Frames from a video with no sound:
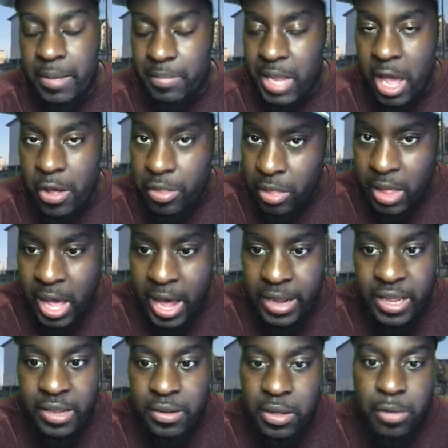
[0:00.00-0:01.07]
Now, I
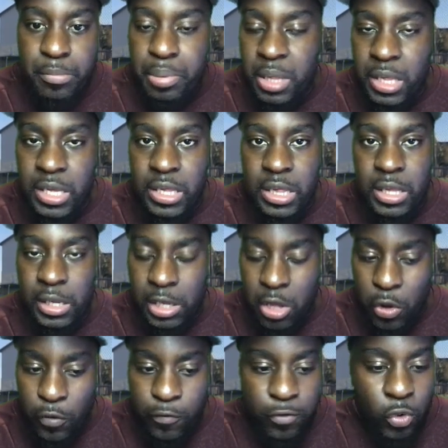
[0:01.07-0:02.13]
didn't completely go
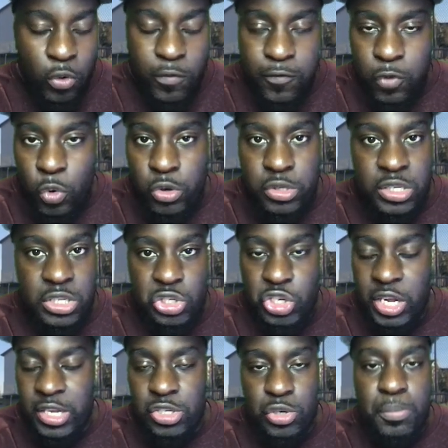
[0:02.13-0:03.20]
full force and
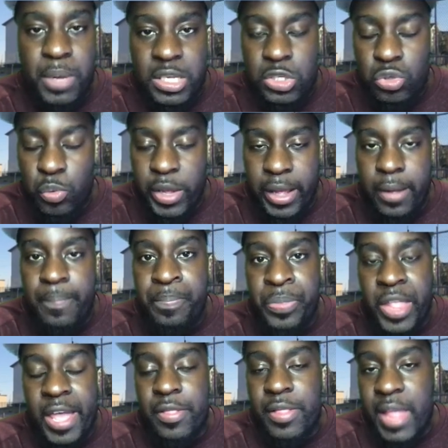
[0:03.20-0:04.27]
change my swing
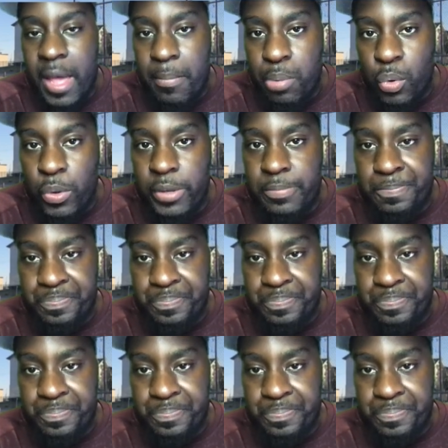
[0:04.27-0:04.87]
at that point,